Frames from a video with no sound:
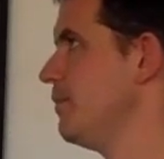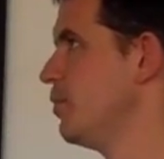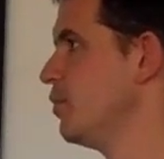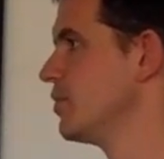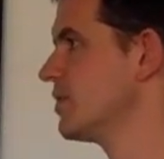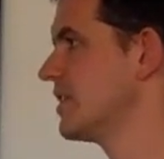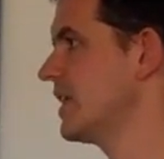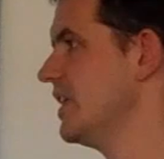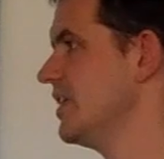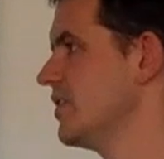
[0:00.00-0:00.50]

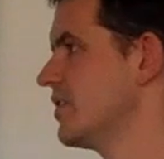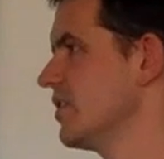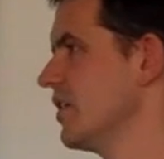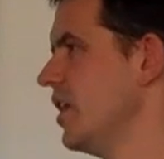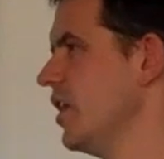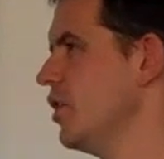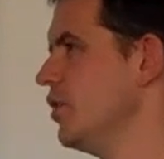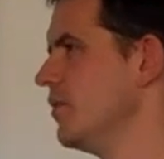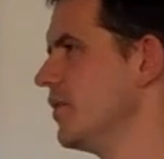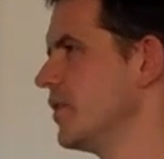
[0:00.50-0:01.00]
people tend
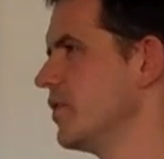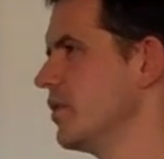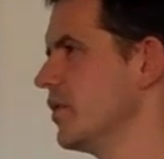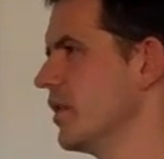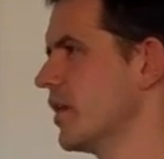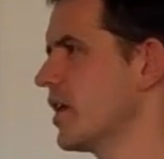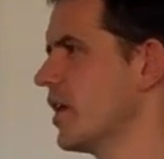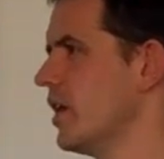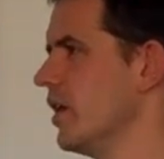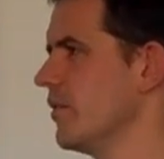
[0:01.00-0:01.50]
to
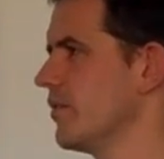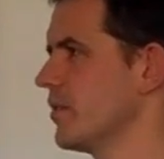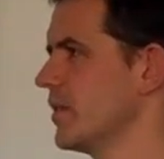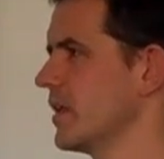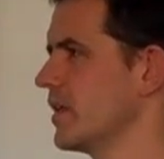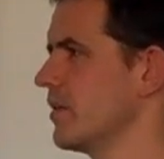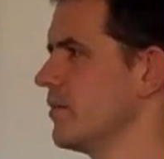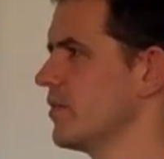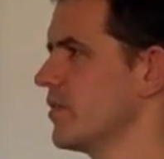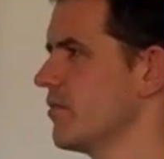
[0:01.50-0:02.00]
overdo the carbs
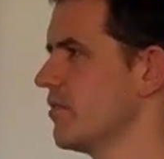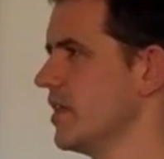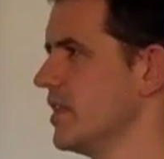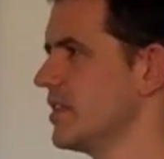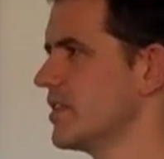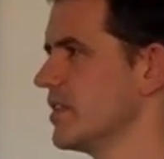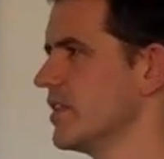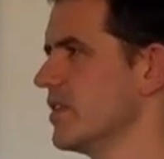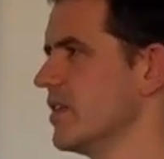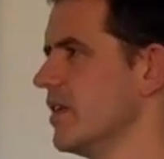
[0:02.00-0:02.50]
when it comes to
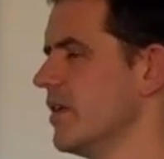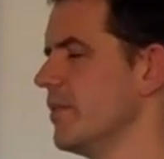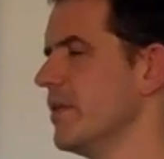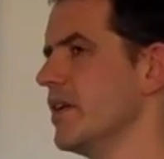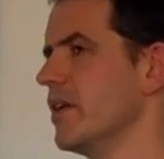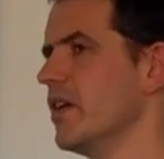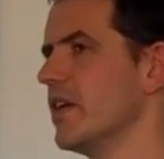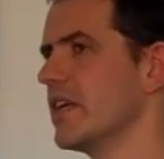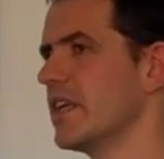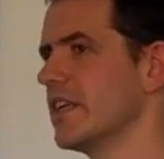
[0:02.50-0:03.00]
racing.
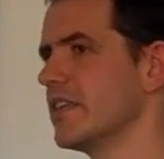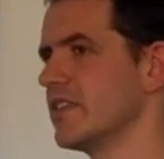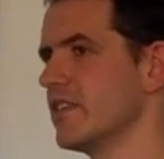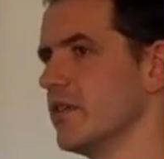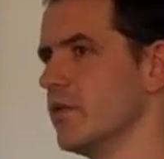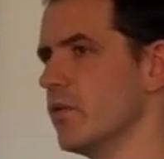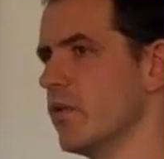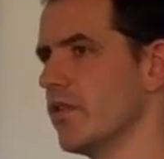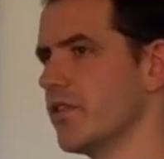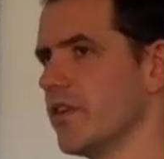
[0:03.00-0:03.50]
I mean, I
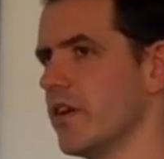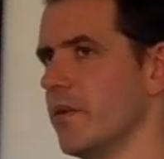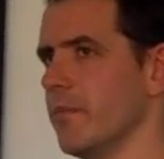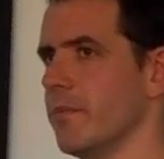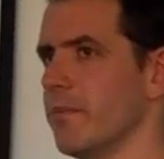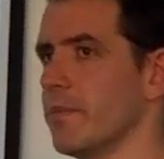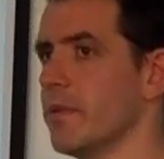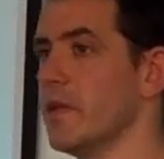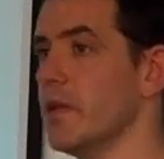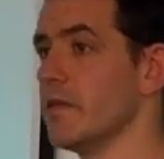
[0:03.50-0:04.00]
get it all the
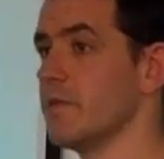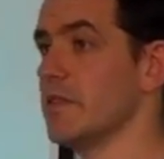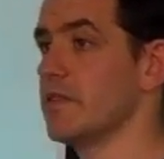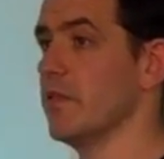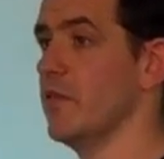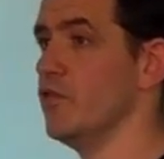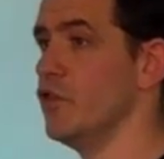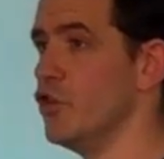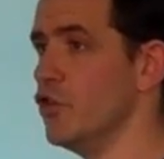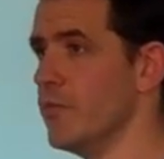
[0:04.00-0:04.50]
time,
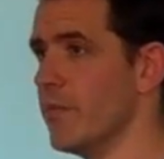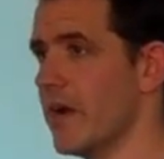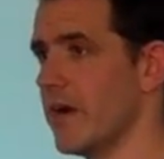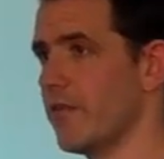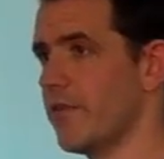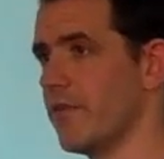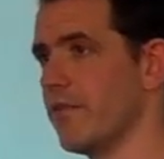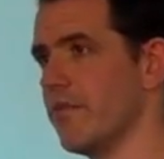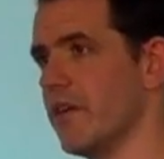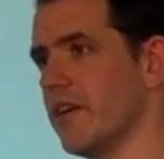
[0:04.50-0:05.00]
especially with new
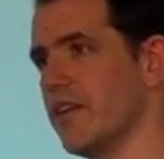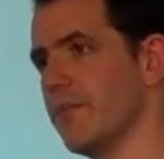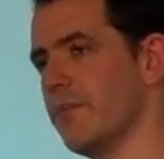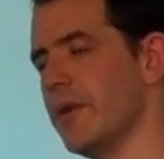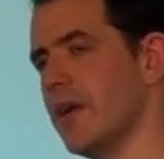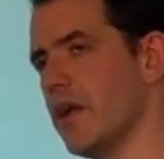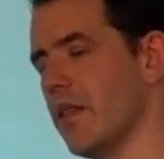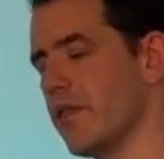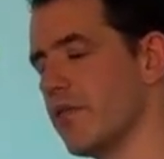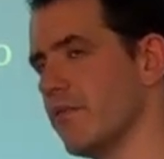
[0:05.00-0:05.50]
marathon,
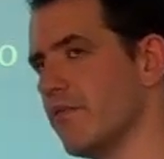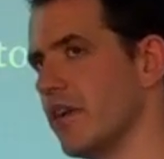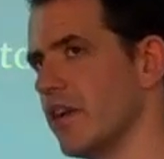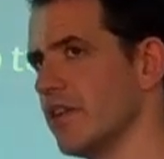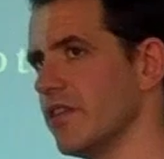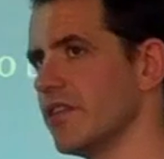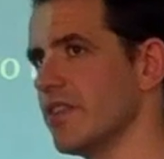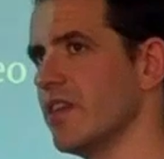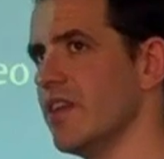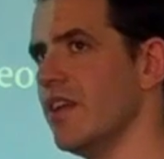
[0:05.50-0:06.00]
run, marathon
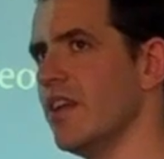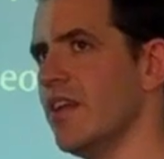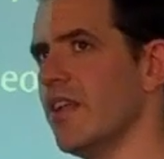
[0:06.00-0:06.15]
runners.